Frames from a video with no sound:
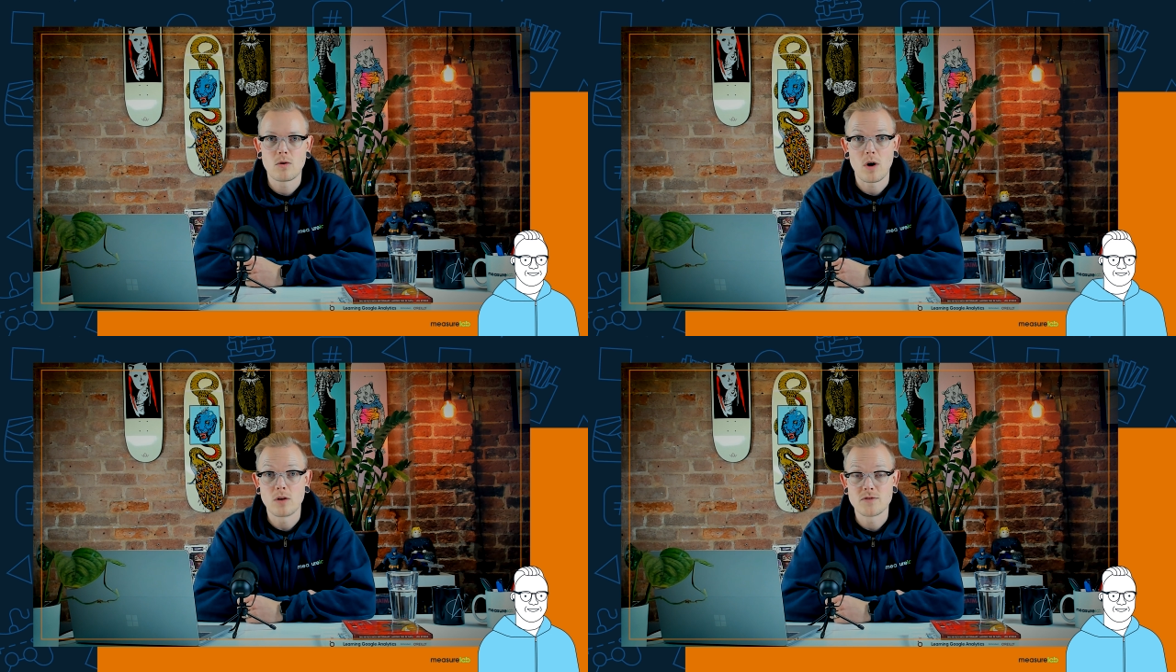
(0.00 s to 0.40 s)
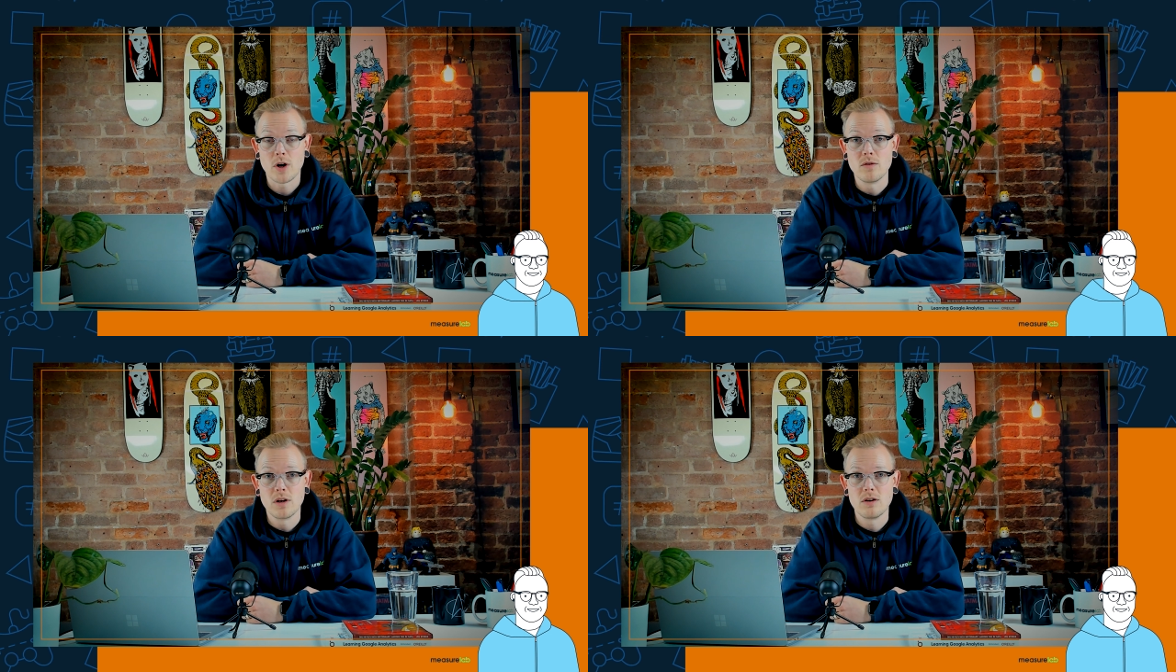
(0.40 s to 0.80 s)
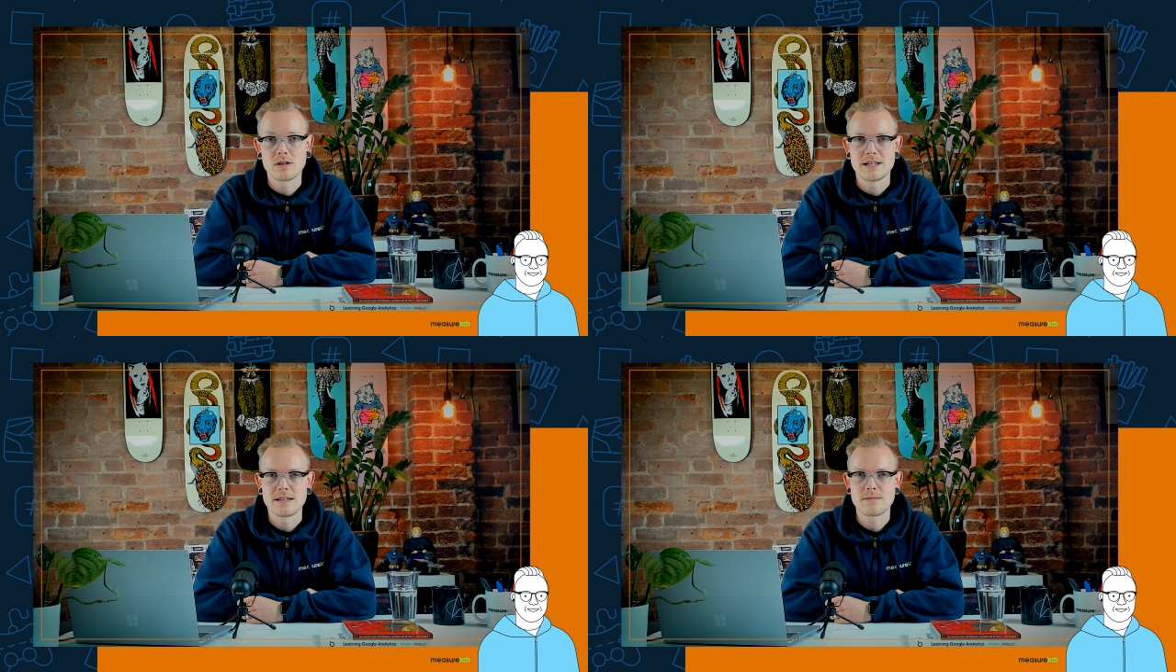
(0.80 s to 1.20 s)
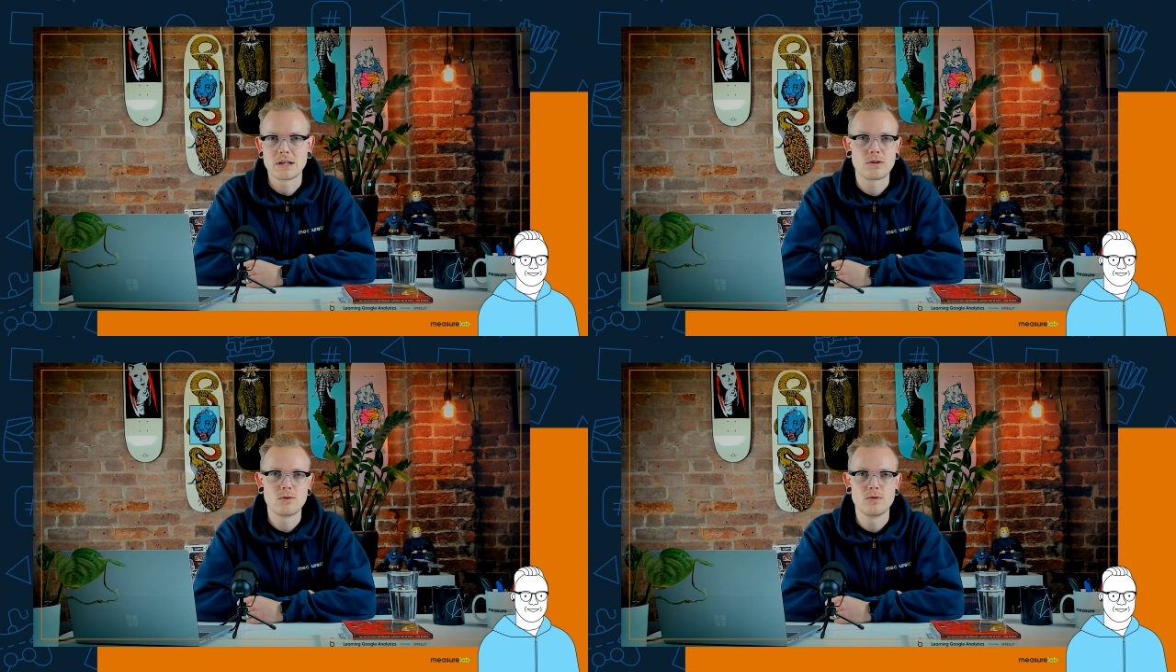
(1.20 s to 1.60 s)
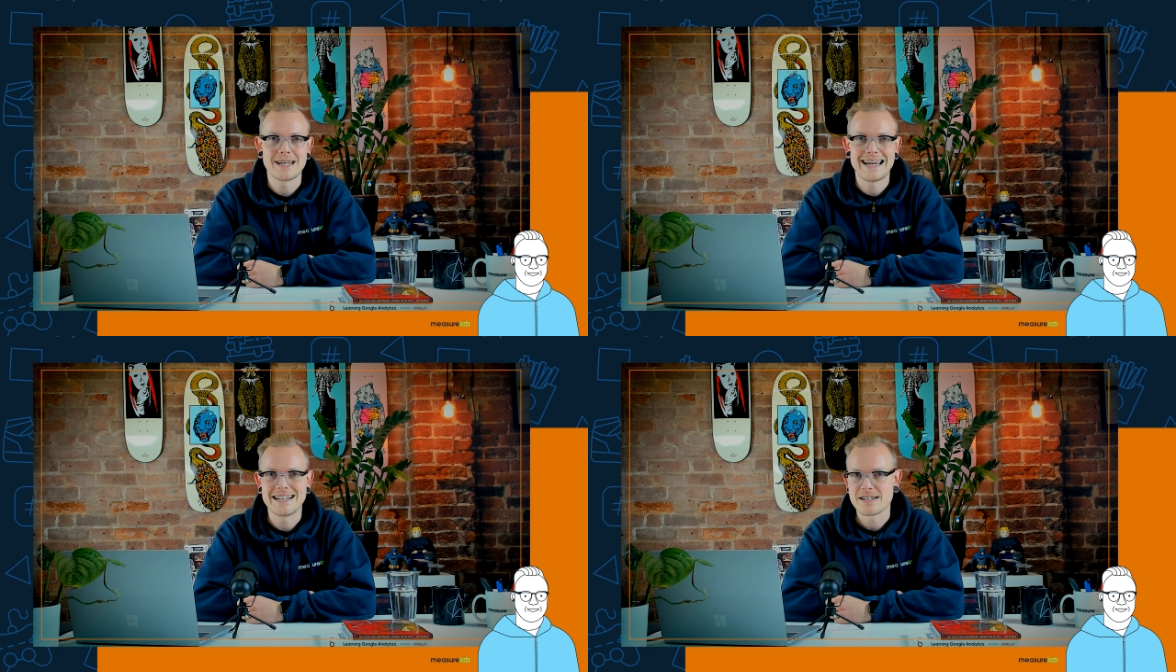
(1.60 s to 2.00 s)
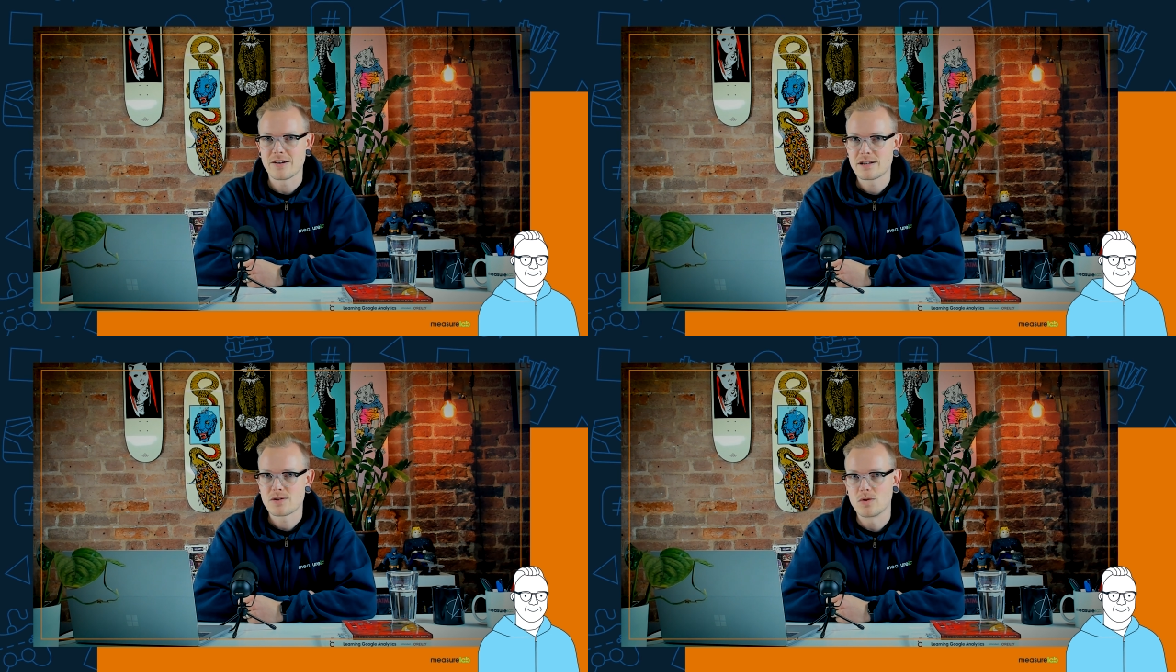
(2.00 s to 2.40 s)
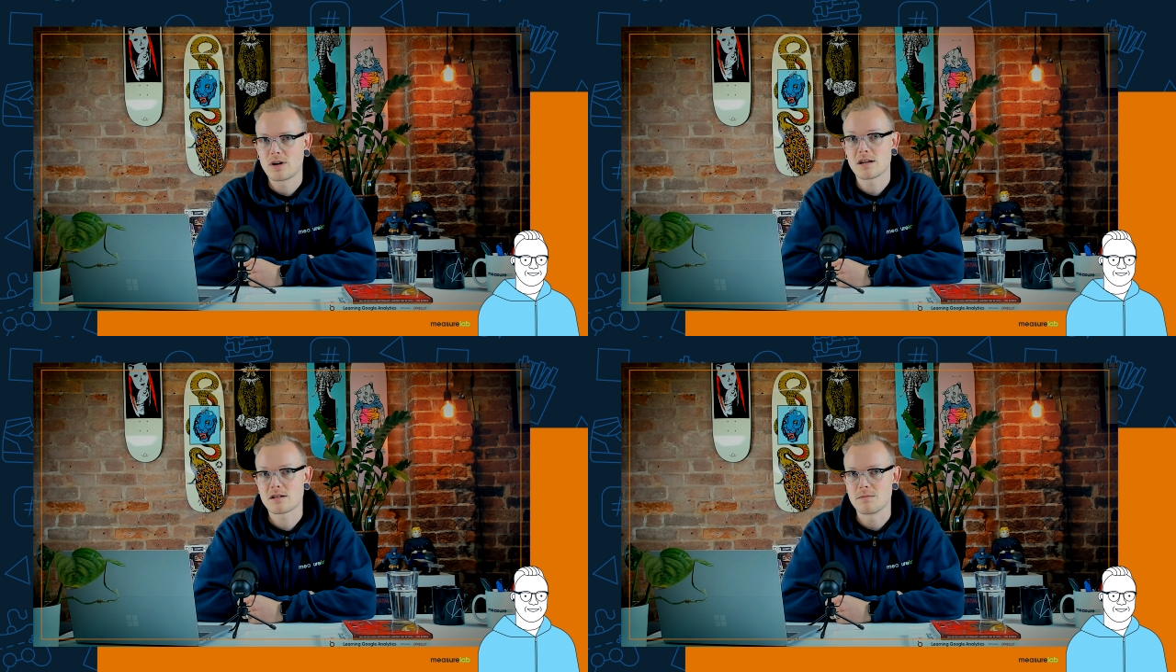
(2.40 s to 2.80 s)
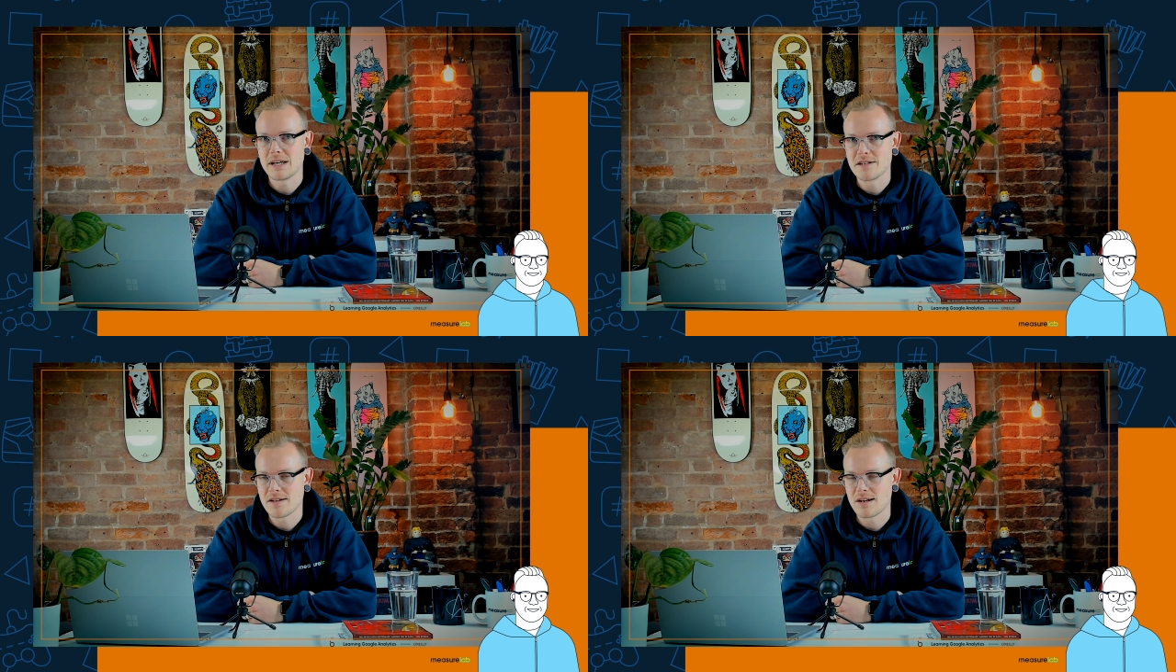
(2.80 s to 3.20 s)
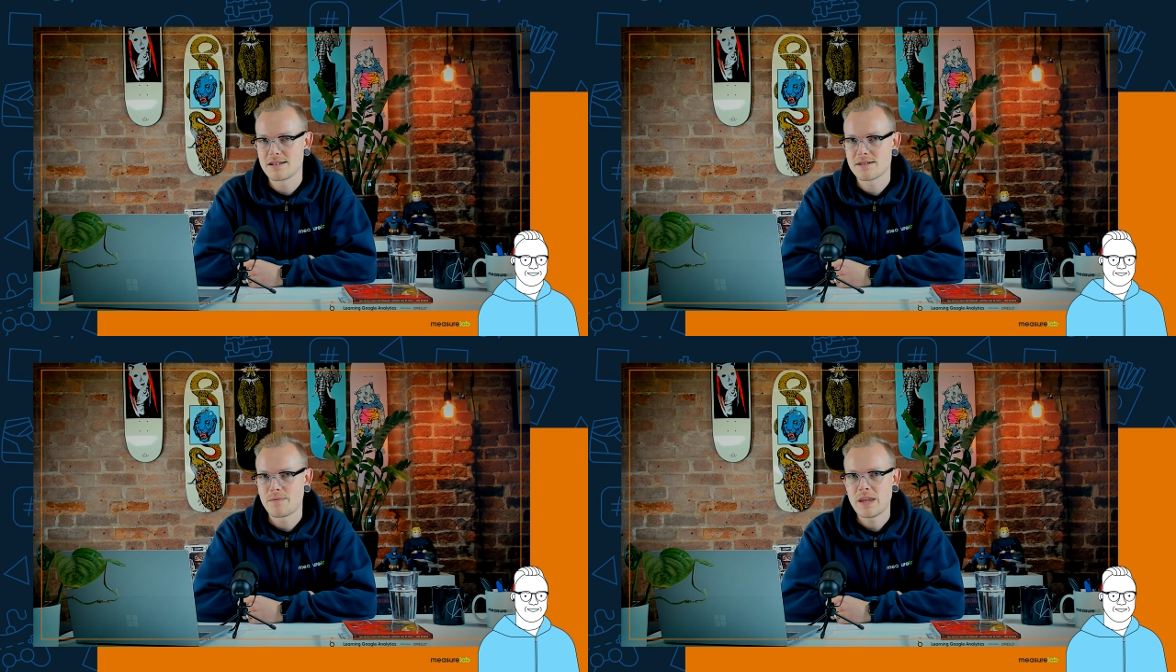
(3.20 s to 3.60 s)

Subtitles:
quite often overlooked is something called insights or custom insights.